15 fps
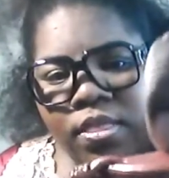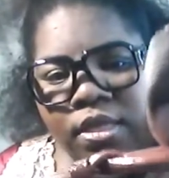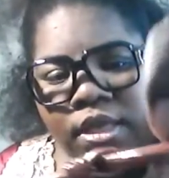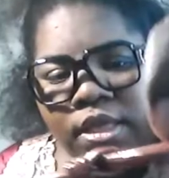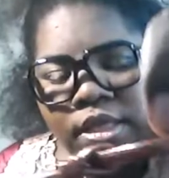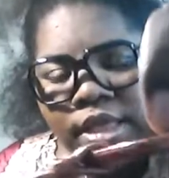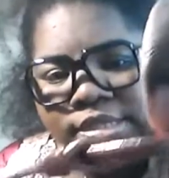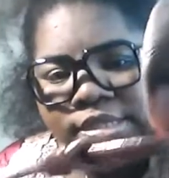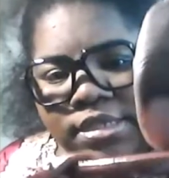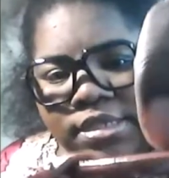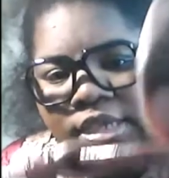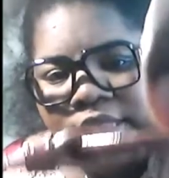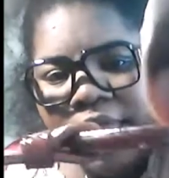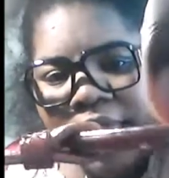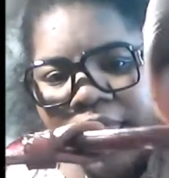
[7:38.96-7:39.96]
Can y'all
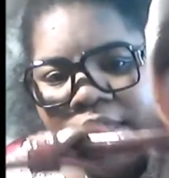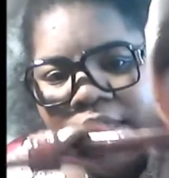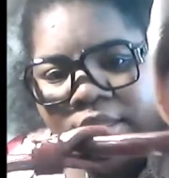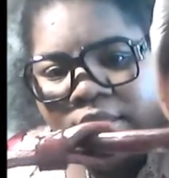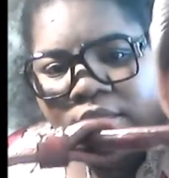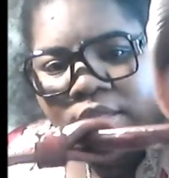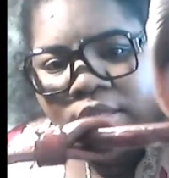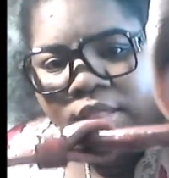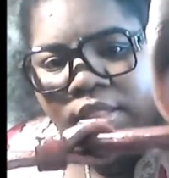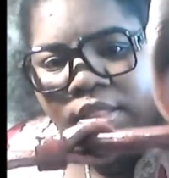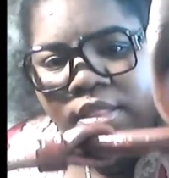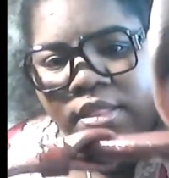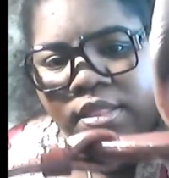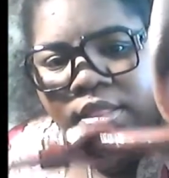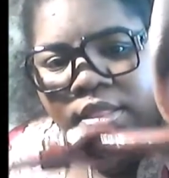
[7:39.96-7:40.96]
see that?
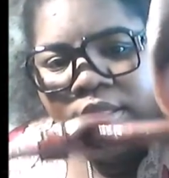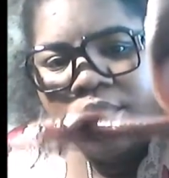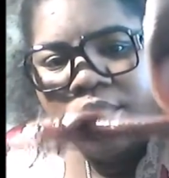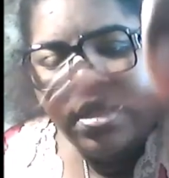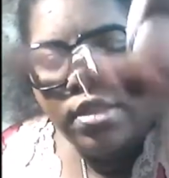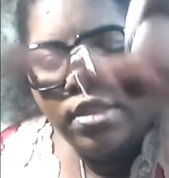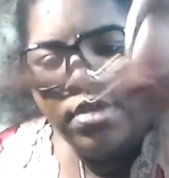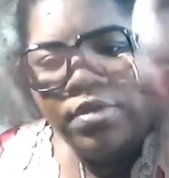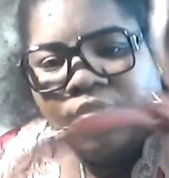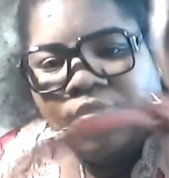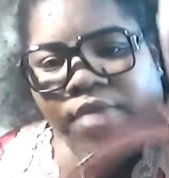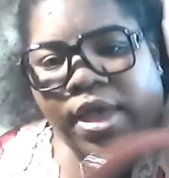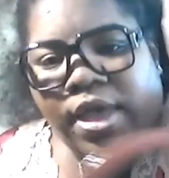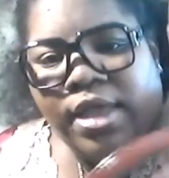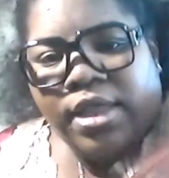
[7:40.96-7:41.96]
Glittery
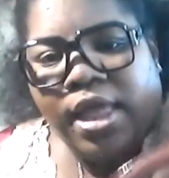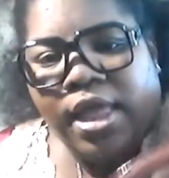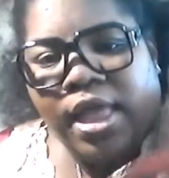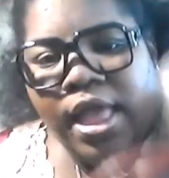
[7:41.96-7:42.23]
red.